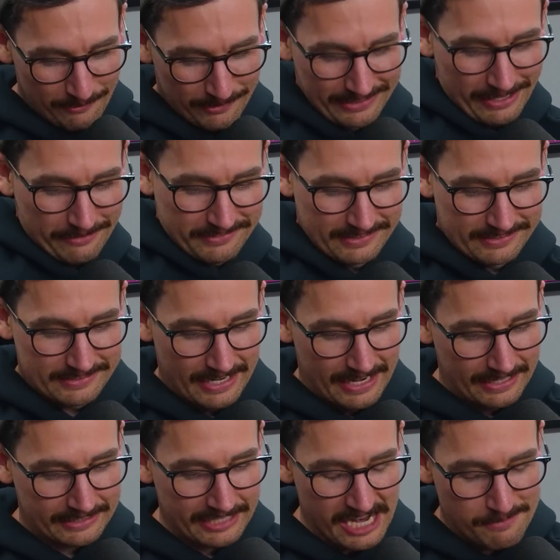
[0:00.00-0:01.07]
We love to
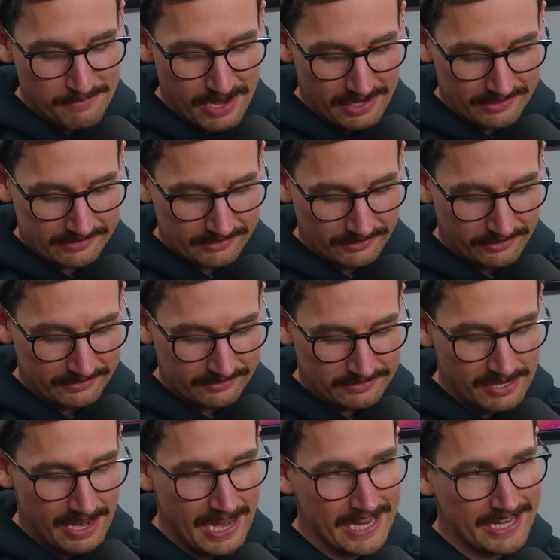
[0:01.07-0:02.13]
see it. Came out, slotted
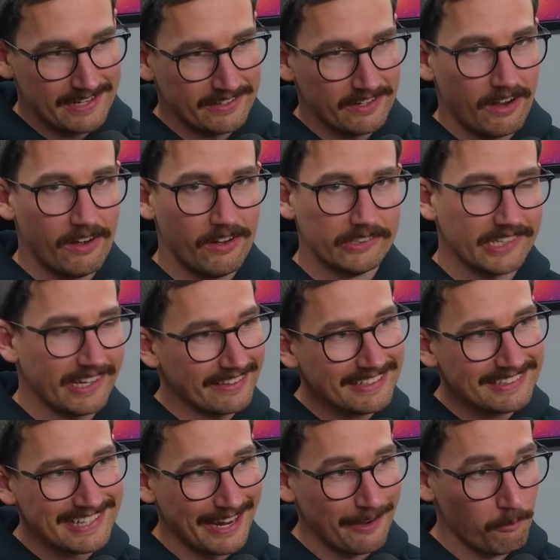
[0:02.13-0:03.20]
10 goals. I
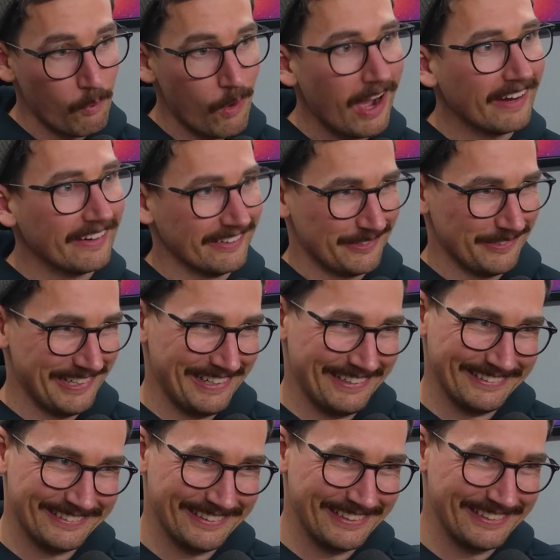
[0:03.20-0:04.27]
think 10-1 as
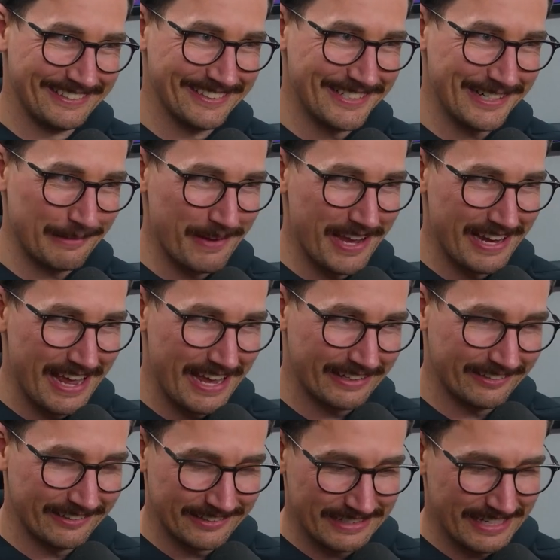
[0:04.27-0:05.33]
well. So you talk about
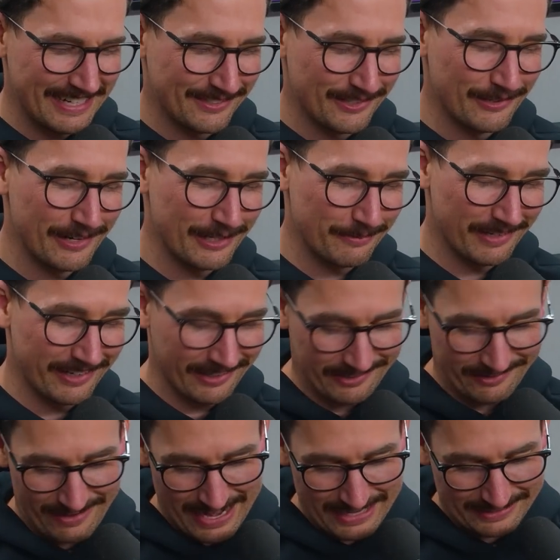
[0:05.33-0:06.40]
accuracy. He's always been a
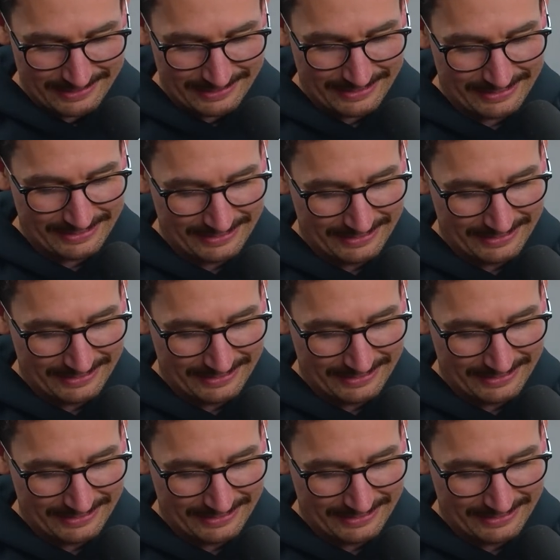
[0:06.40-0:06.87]
great kick.